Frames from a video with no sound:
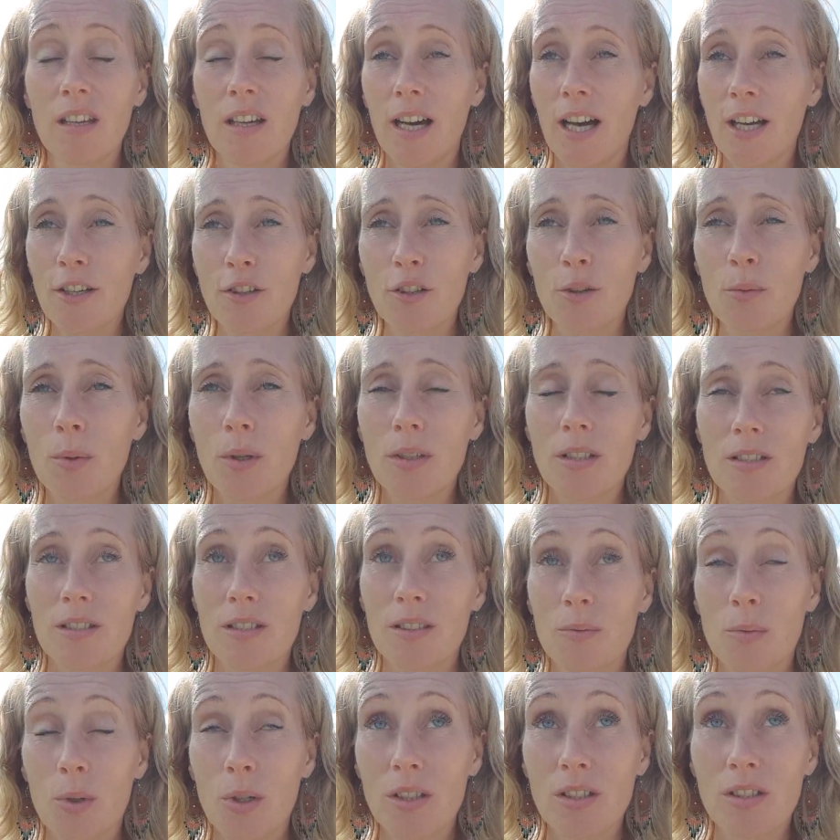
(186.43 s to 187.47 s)
I don't know what
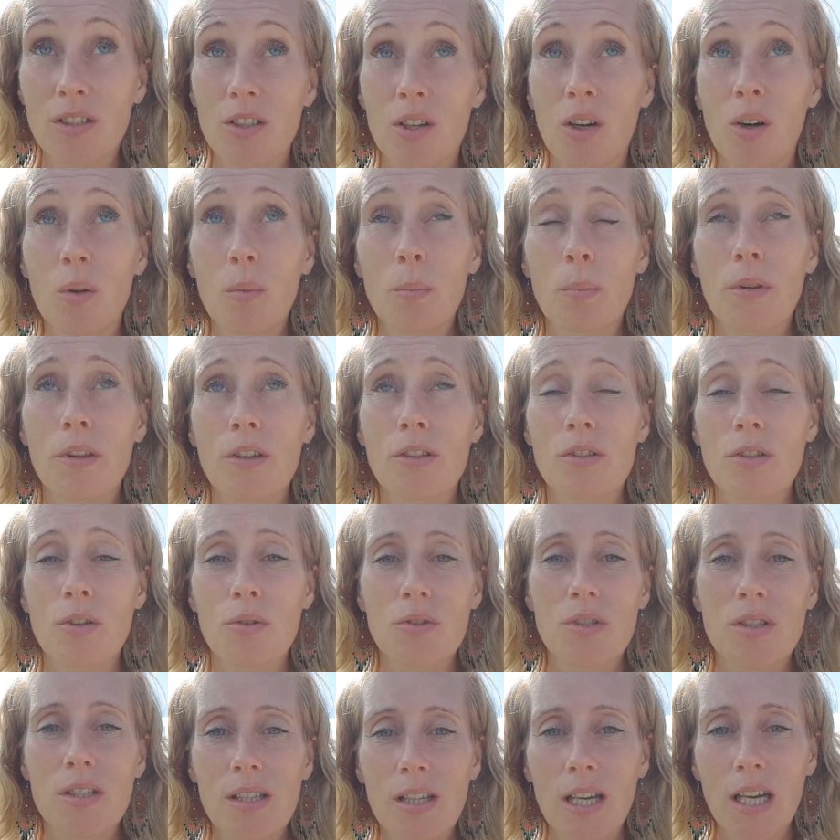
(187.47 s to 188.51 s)
it's called, but the
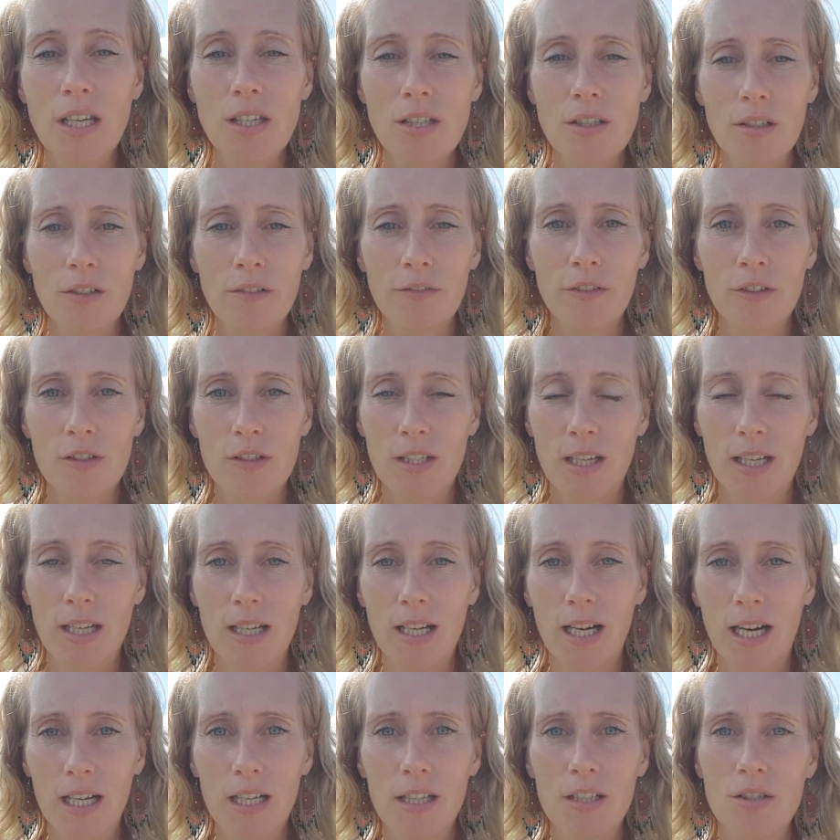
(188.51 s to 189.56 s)
Association for
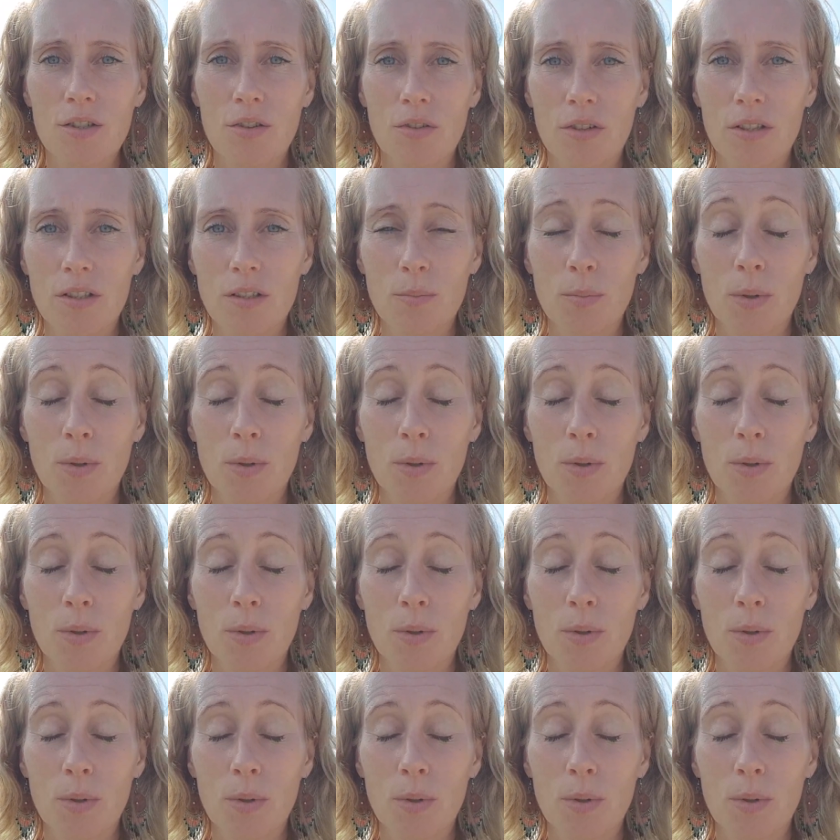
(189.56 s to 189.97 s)
Psychiatrists,